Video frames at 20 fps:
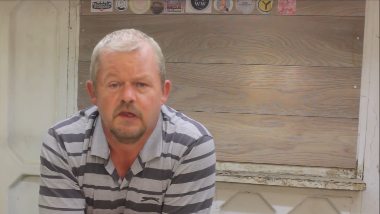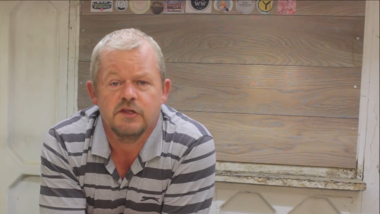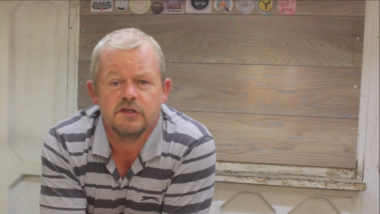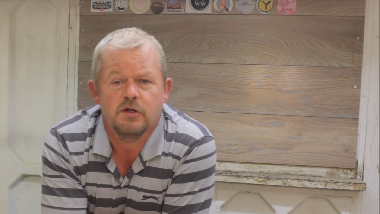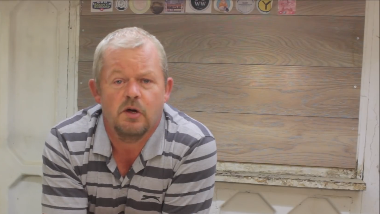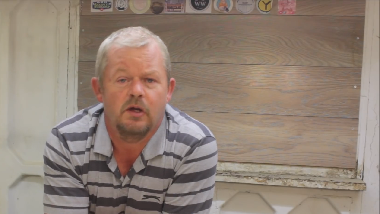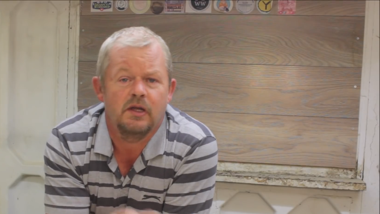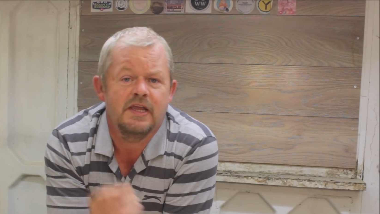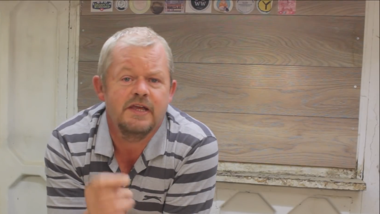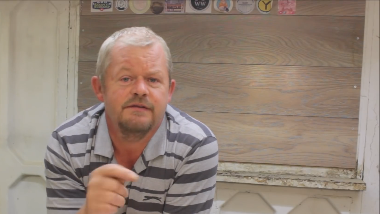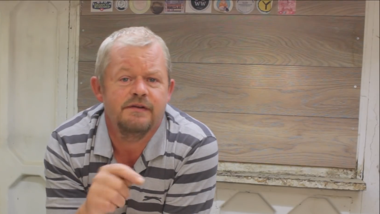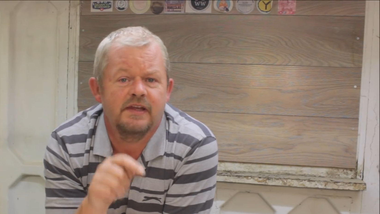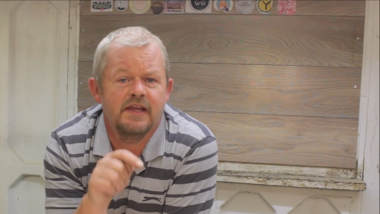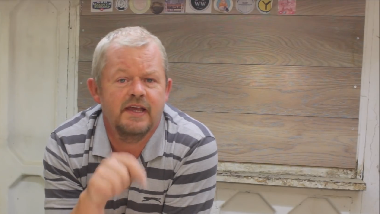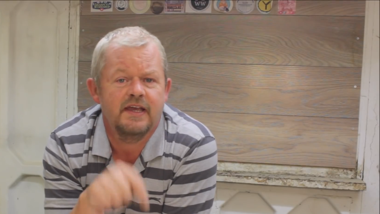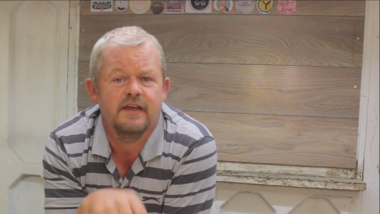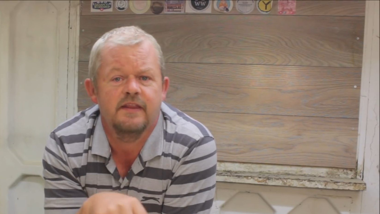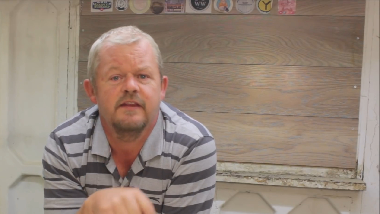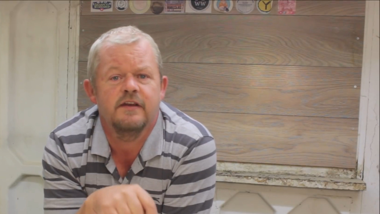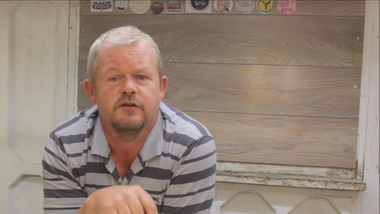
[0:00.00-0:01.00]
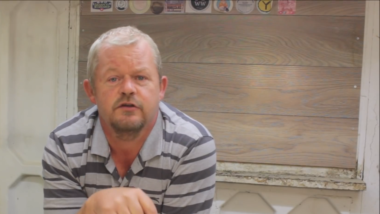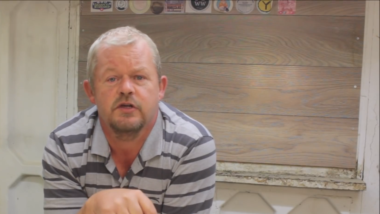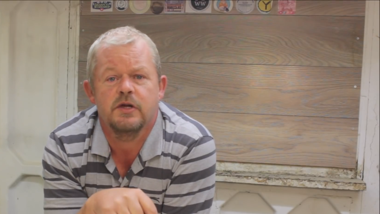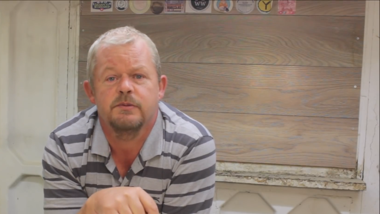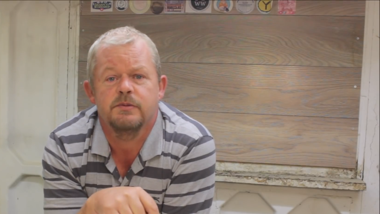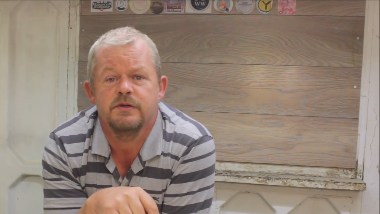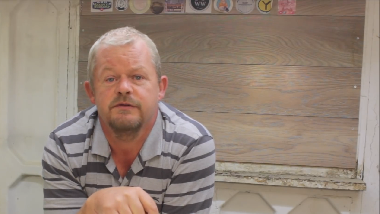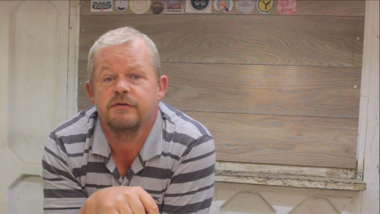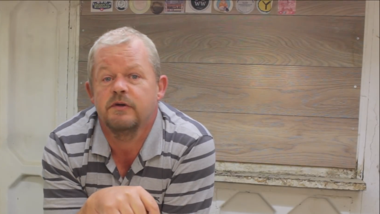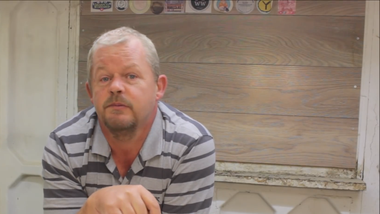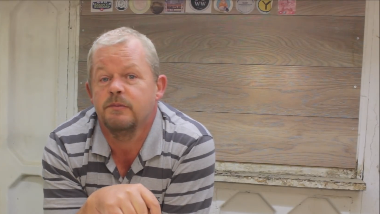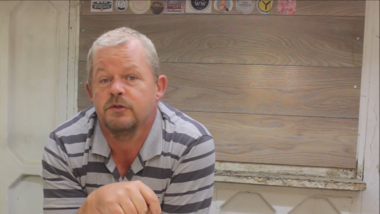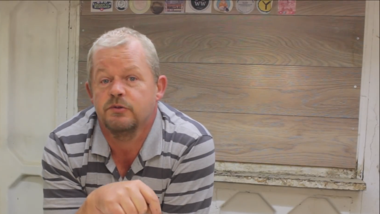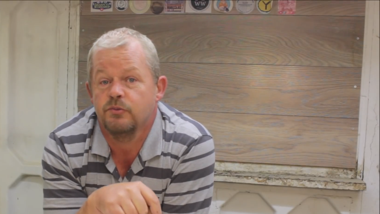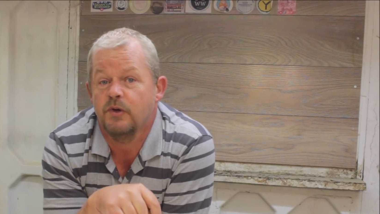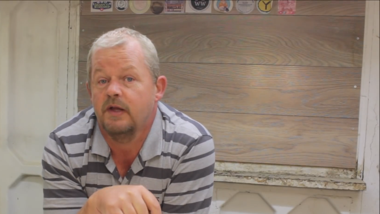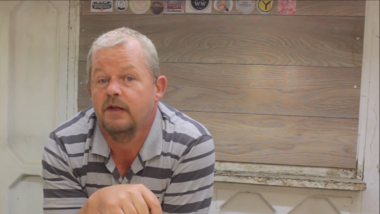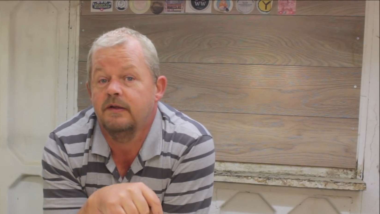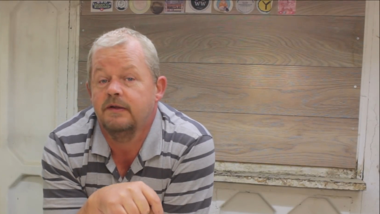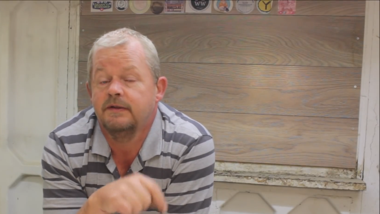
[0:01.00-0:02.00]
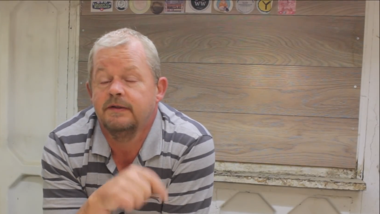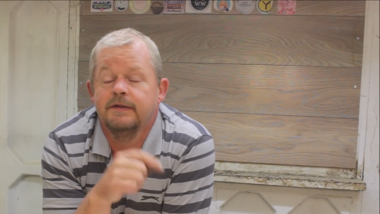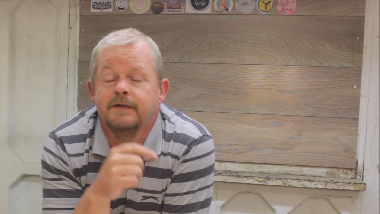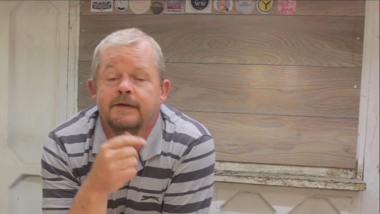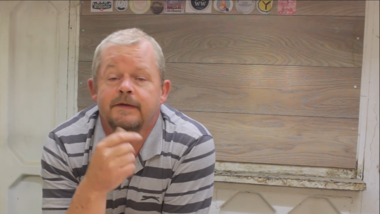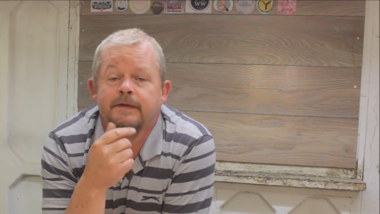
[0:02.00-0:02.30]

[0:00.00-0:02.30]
So I'll leave a link in the description for him as well.